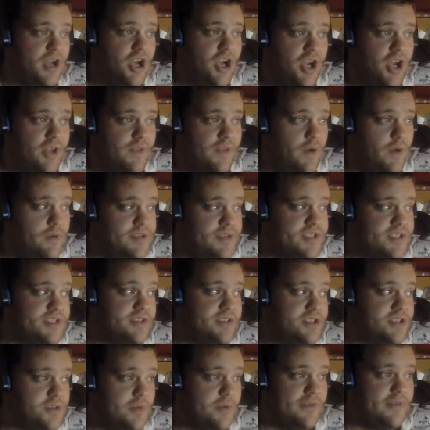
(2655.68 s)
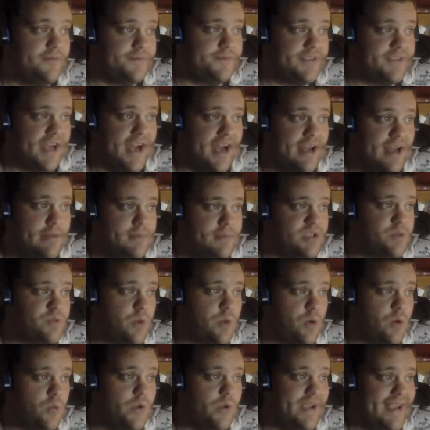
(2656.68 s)
those sort of times
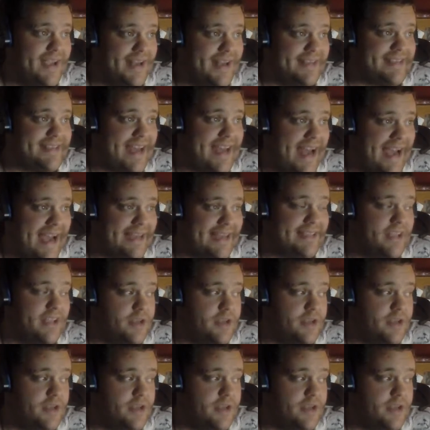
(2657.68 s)
where we get attacked